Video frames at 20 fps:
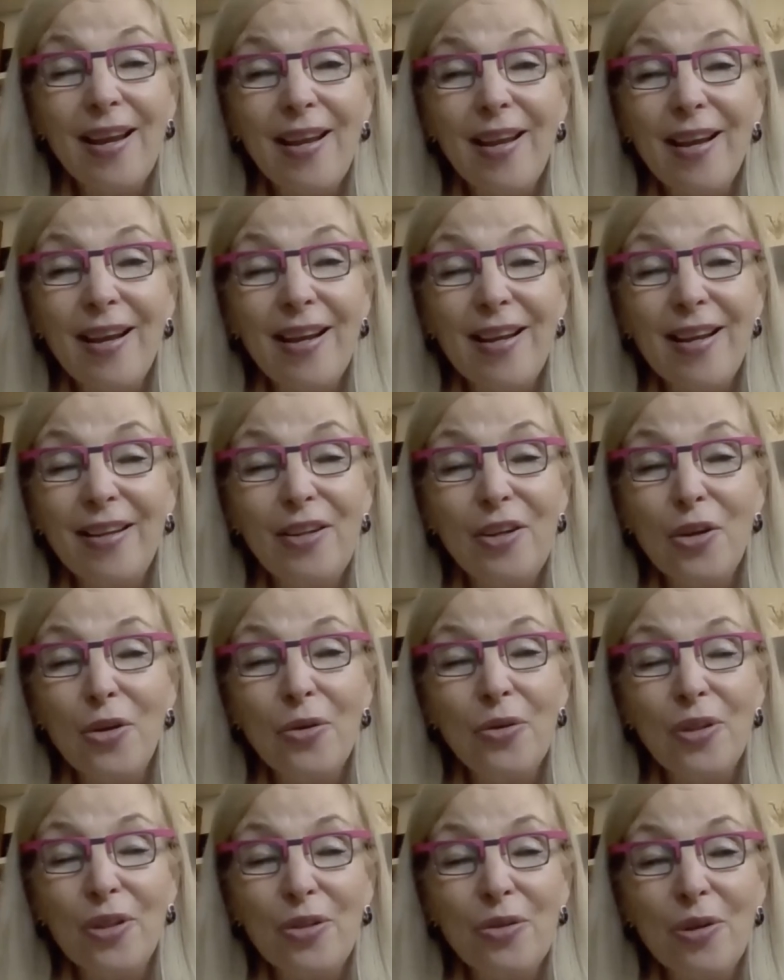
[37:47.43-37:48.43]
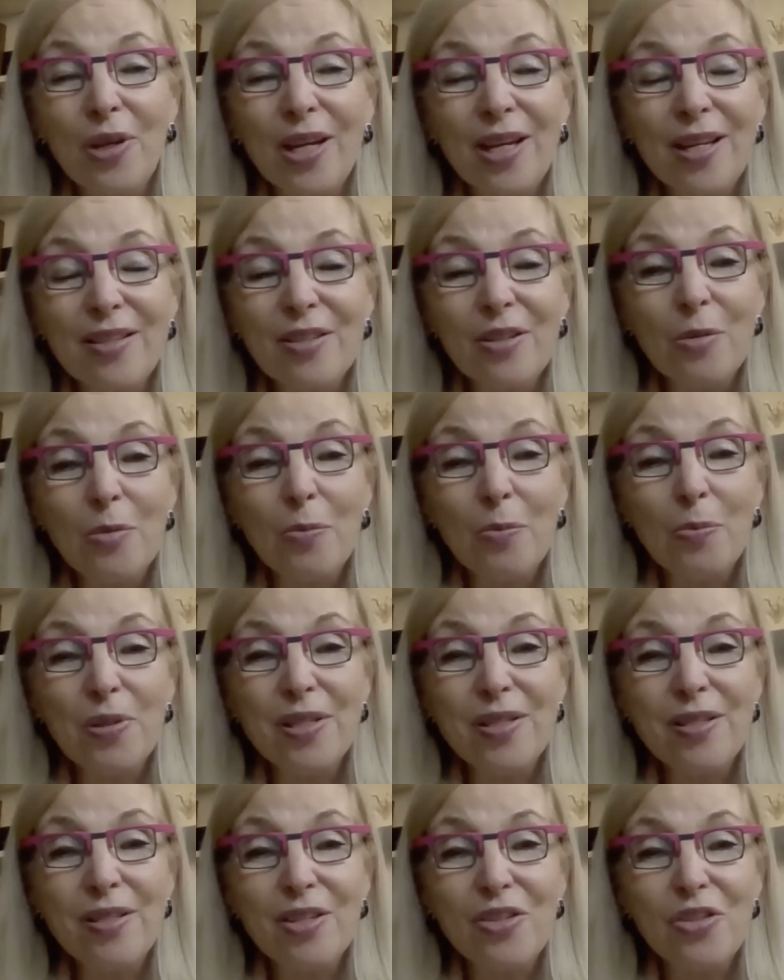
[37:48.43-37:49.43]
I know that you guys are
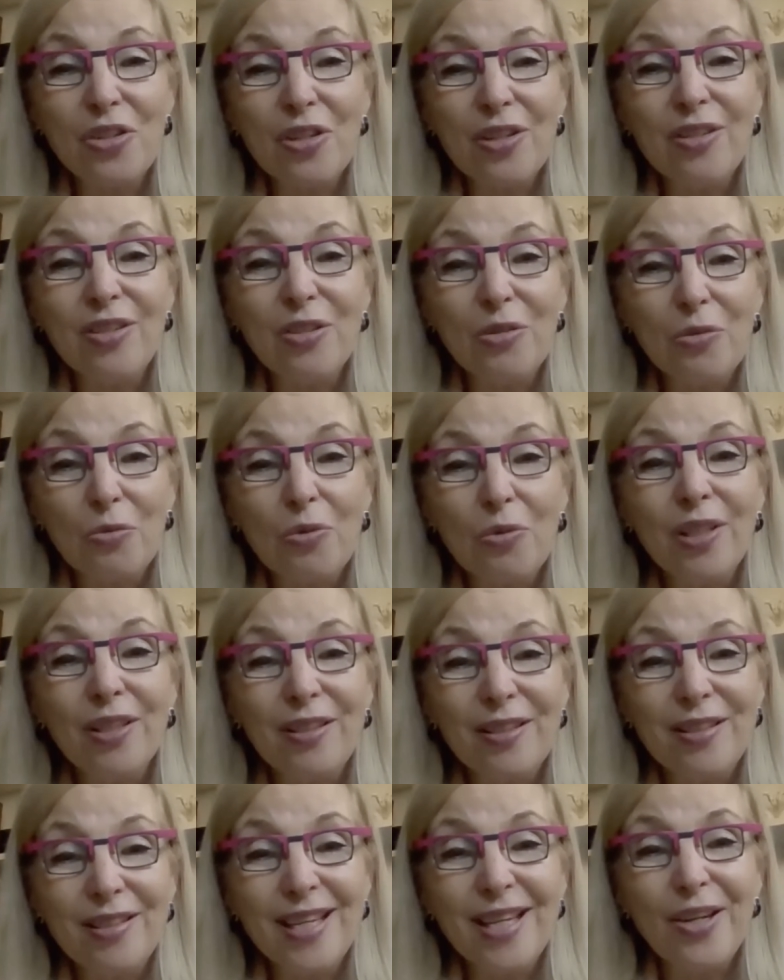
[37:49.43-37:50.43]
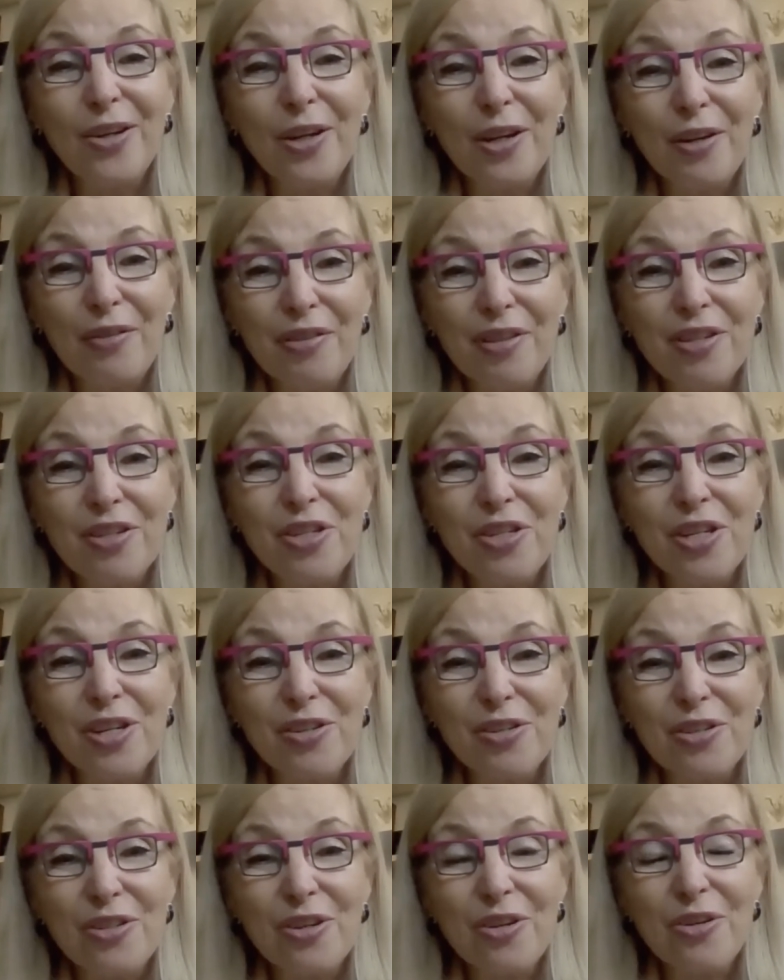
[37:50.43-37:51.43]
positioned to really take off this
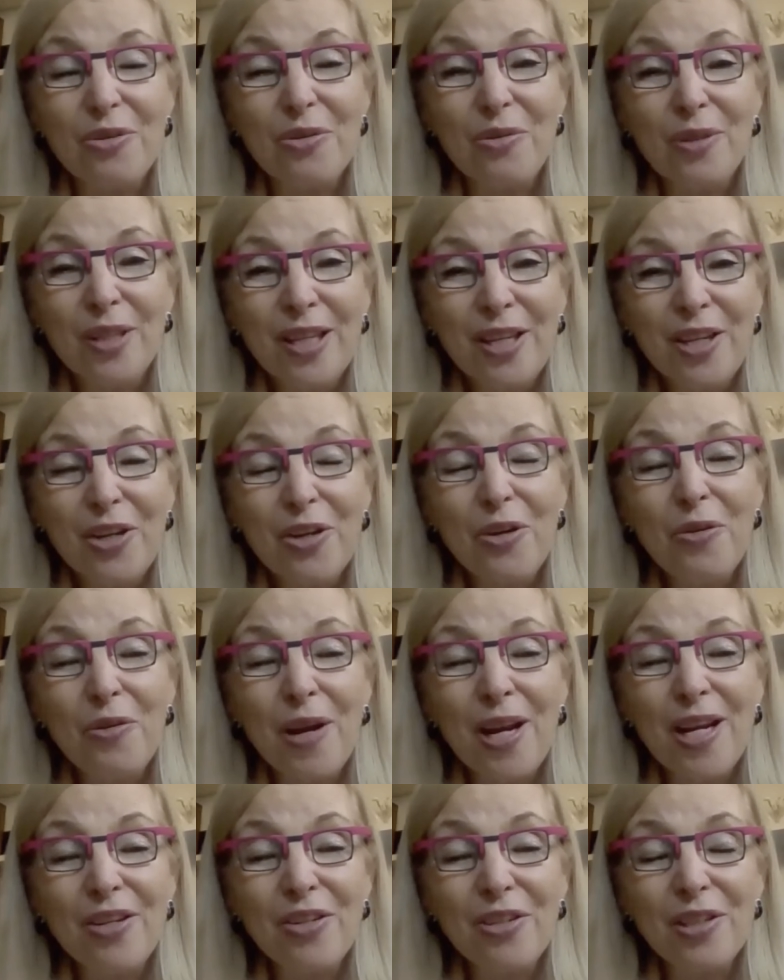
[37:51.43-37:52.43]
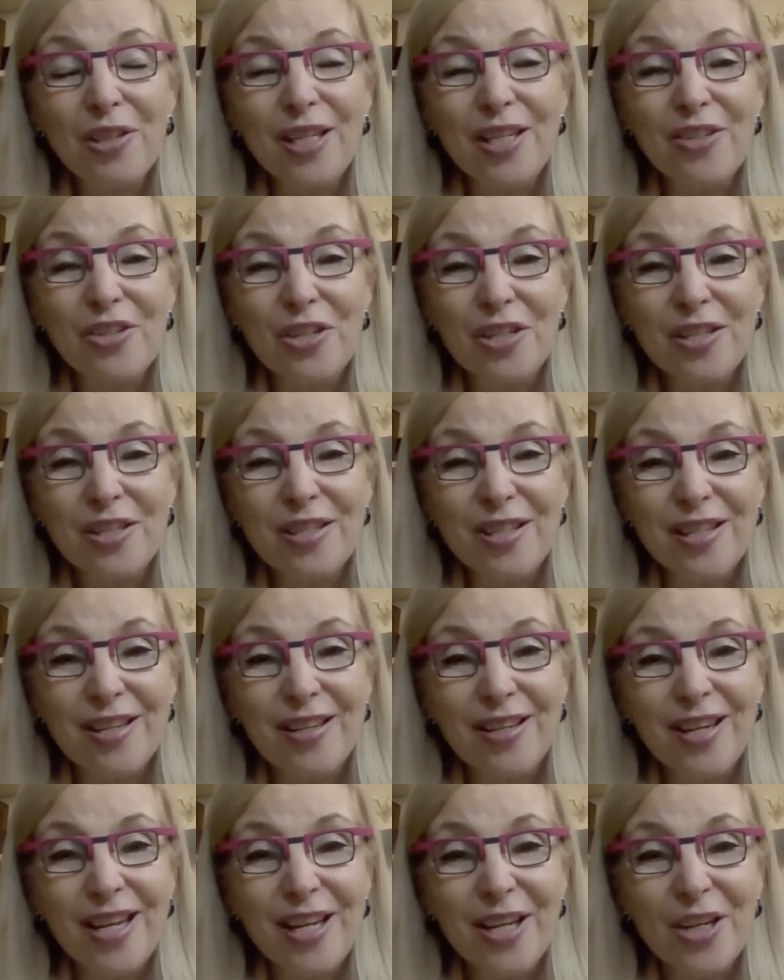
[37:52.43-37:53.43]
year. So congratulations
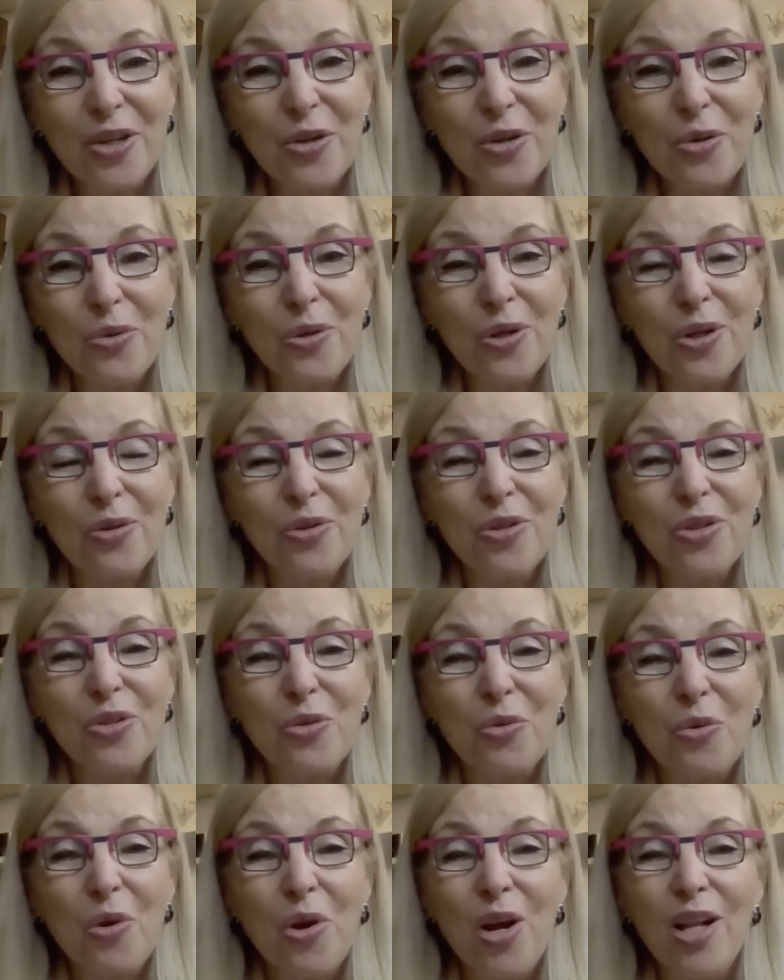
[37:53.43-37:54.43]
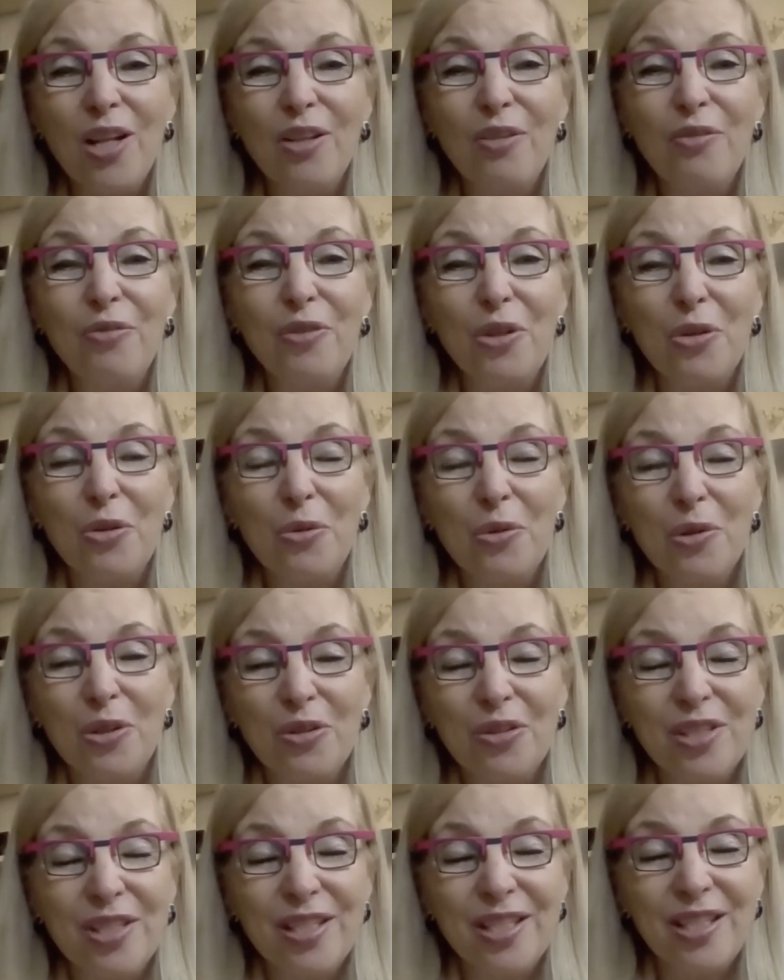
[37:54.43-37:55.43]
and kudos to all of you and
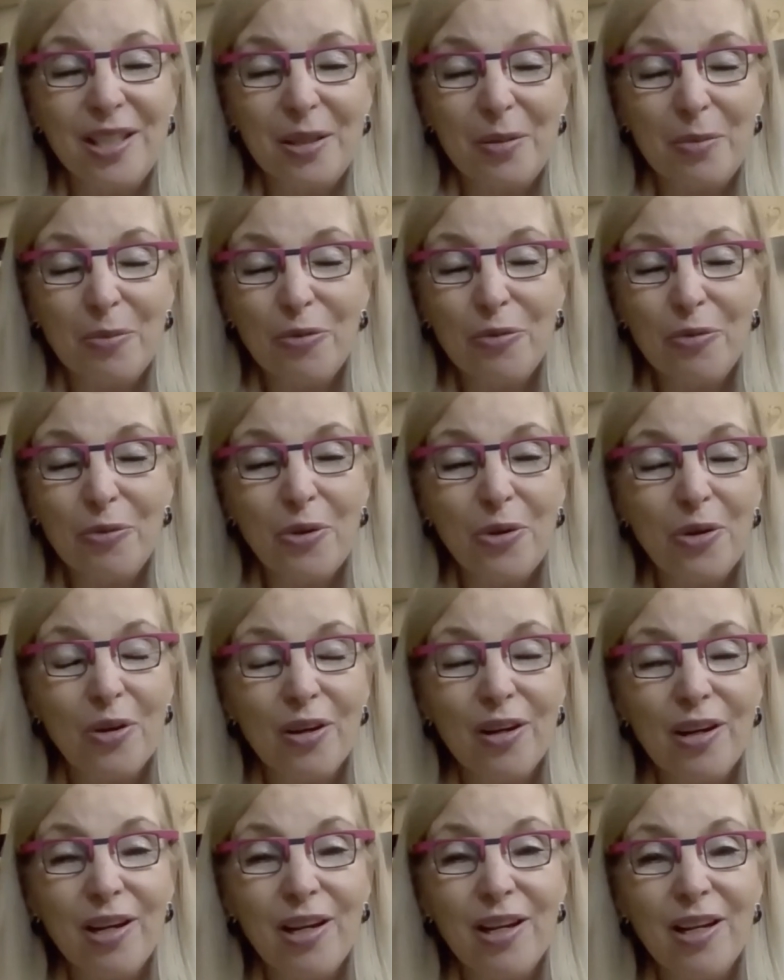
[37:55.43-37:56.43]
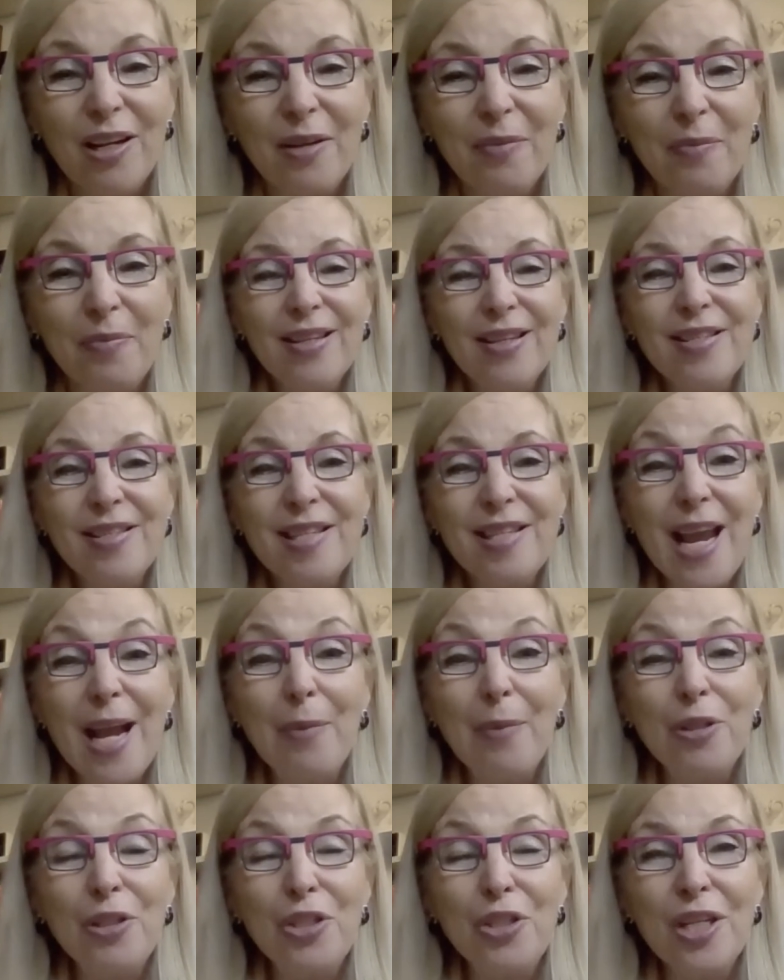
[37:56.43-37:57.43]
your team for
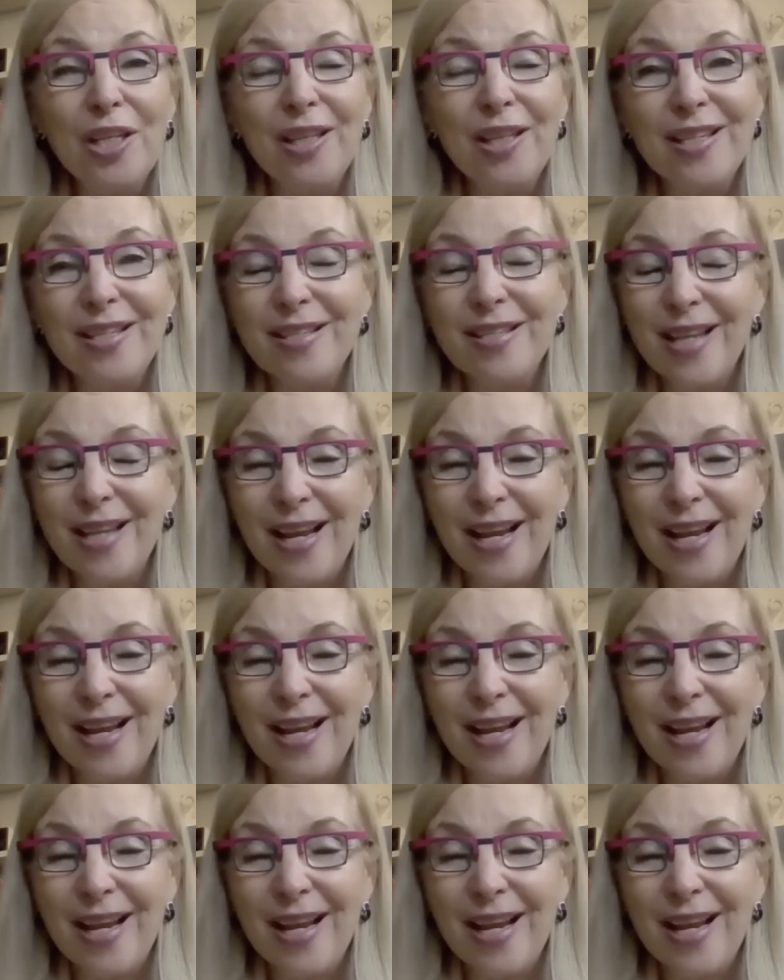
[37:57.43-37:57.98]
establishing this.